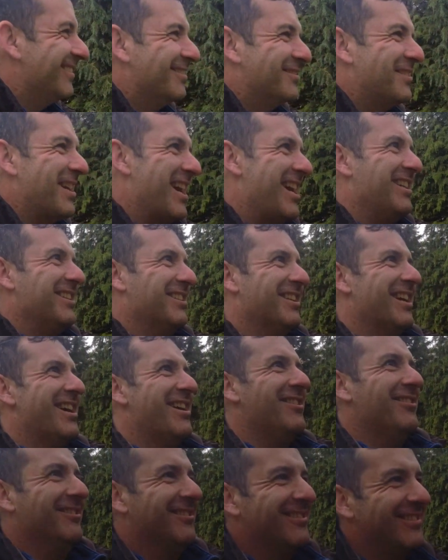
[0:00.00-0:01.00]
Get edit
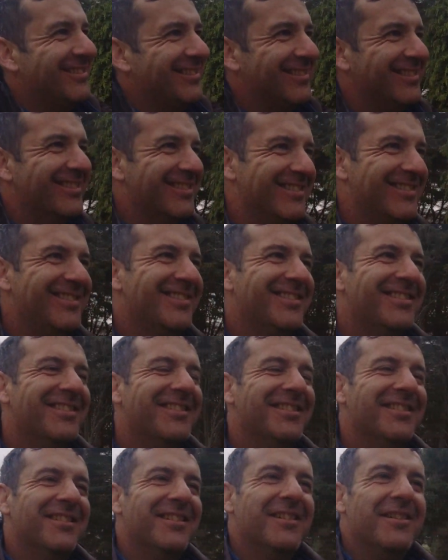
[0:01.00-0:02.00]
that out.
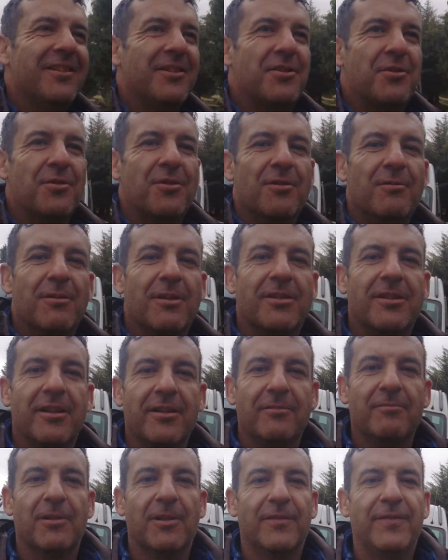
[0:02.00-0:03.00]
So we're
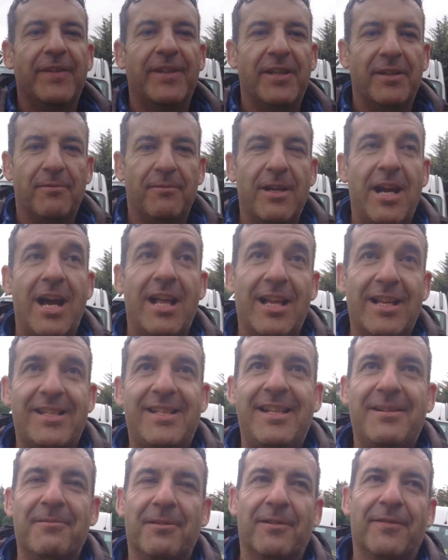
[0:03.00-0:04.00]
done. We're finished. Well, I
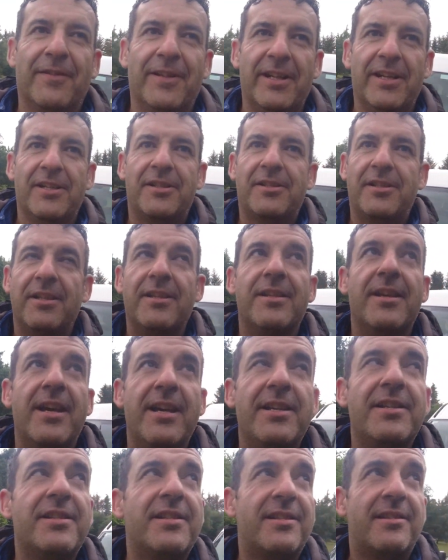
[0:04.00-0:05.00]
say we're finished.
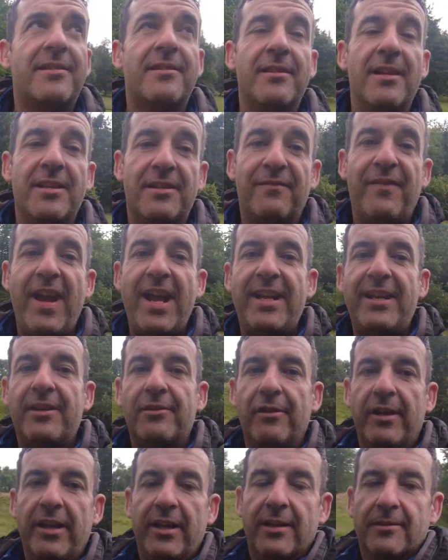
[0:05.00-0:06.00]
It's very
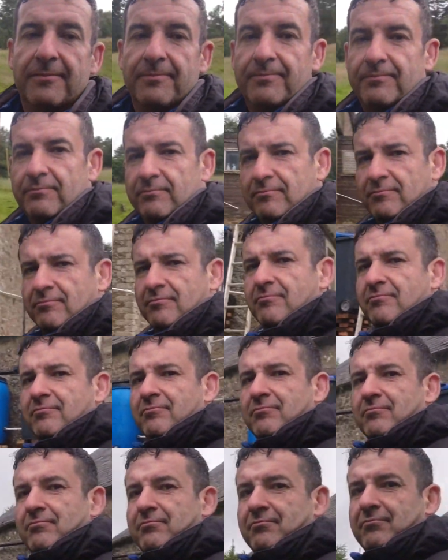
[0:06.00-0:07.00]
grey.
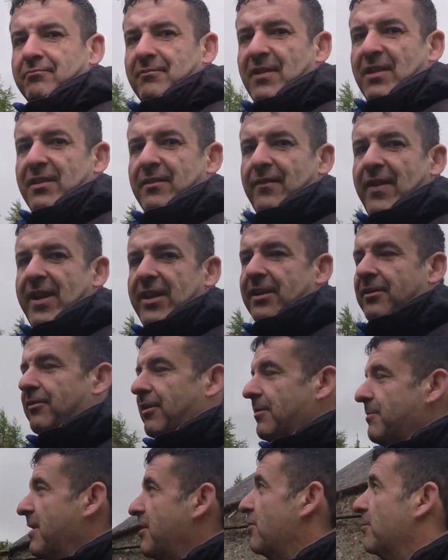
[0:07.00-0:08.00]
It's very
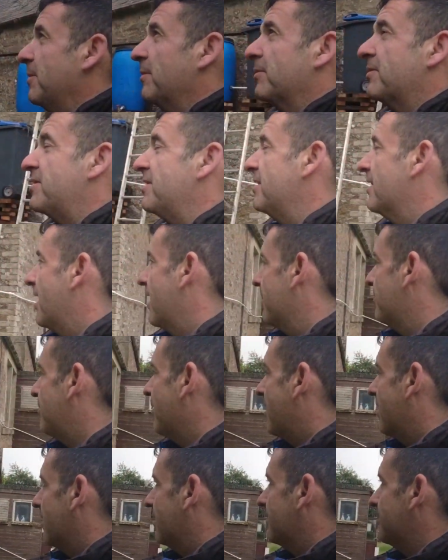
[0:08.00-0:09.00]
grey. You might not be able to see that,
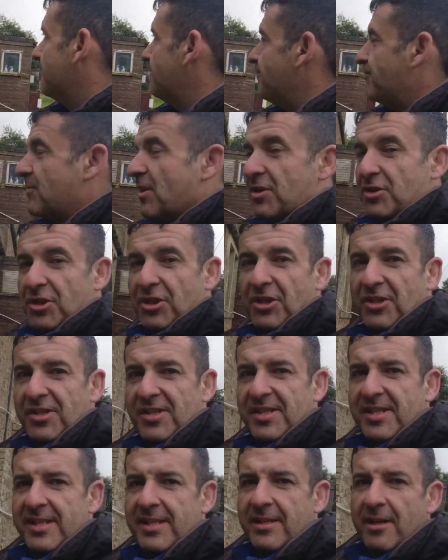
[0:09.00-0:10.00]
but as you can
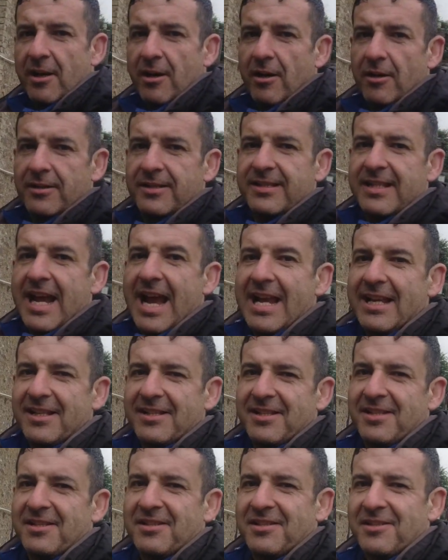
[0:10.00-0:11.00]
see, our tank
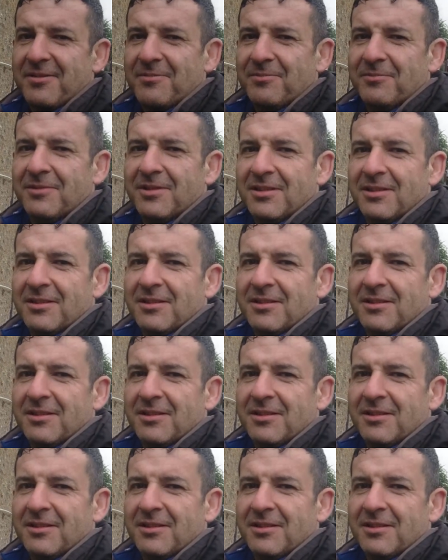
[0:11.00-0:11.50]
system